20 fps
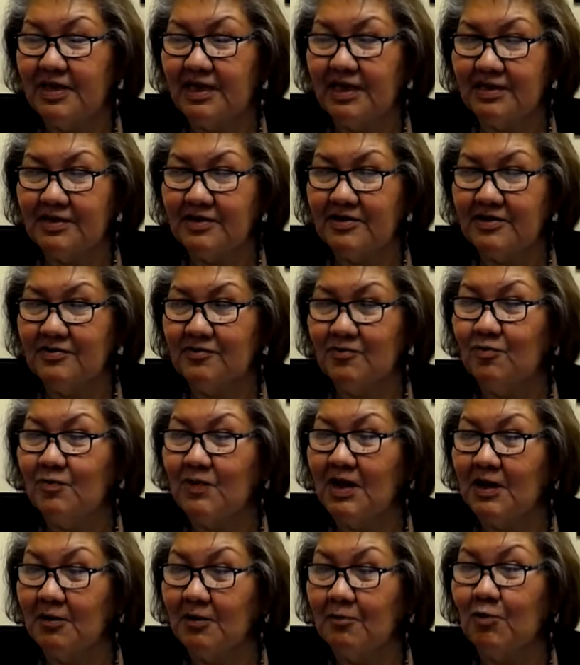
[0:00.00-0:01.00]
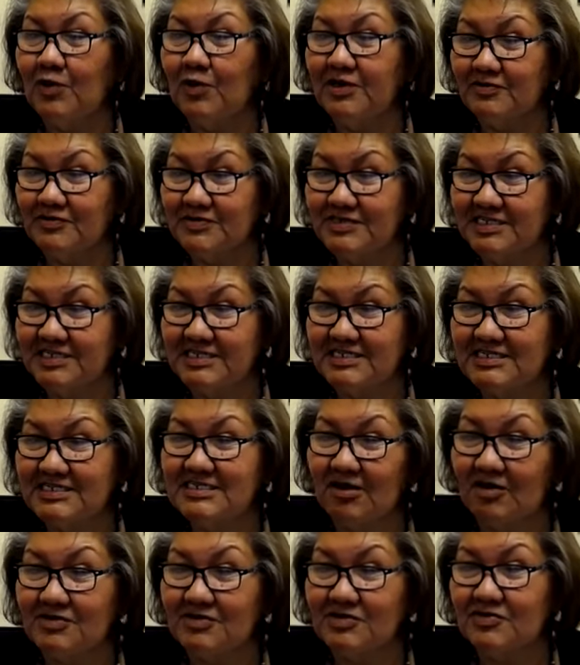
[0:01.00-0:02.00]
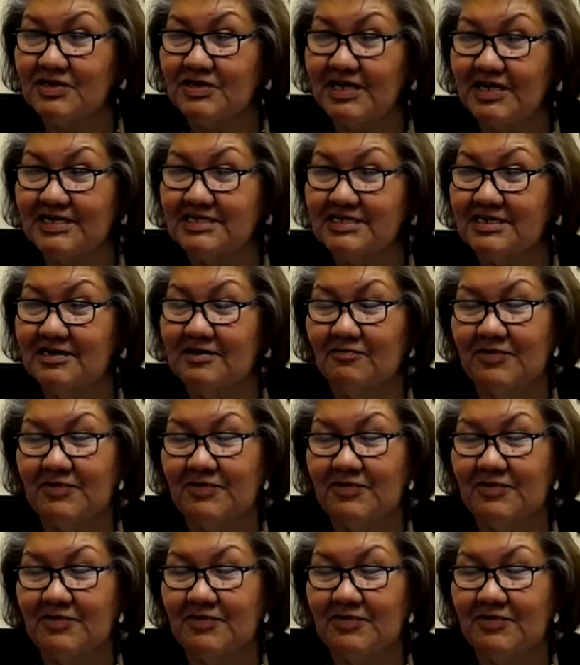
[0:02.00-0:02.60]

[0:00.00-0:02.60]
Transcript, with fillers: and do uh, 106 consultation,